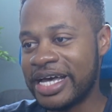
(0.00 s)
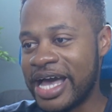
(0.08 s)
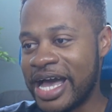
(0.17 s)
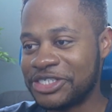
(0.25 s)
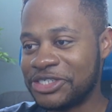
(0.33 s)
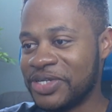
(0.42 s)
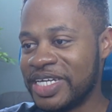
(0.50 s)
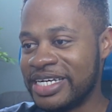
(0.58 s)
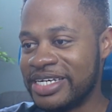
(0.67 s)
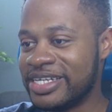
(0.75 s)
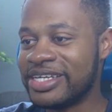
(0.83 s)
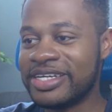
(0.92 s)
actually
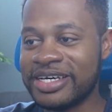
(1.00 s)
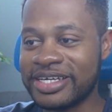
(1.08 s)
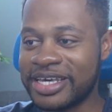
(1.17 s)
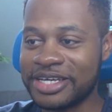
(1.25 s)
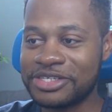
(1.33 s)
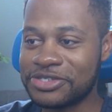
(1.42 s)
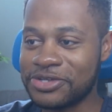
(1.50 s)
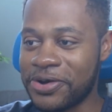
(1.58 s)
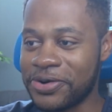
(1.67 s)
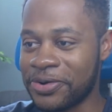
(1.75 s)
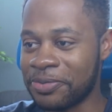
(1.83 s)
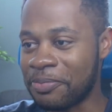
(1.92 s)
did a
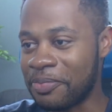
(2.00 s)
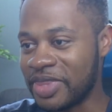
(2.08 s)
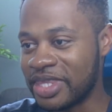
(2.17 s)
Kickstarter.